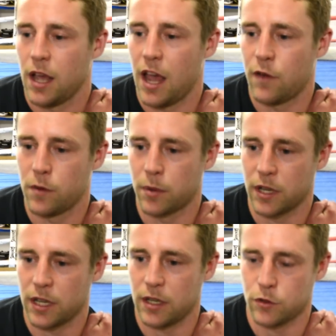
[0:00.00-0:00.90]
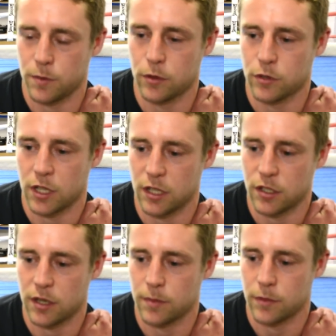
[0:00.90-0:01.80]
Everybody who's, who's in the
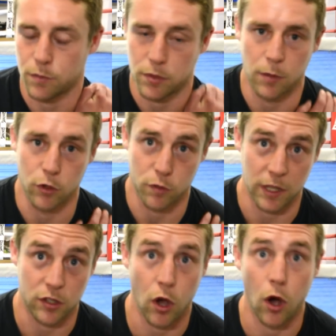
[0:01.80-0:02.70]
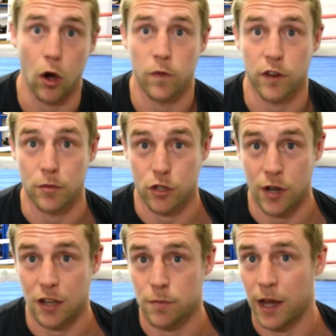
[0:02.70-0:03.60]
gym has pretty much been taught from
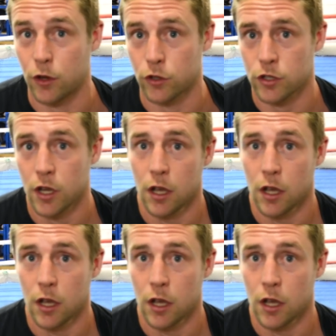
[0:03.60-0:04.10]
scratch by us.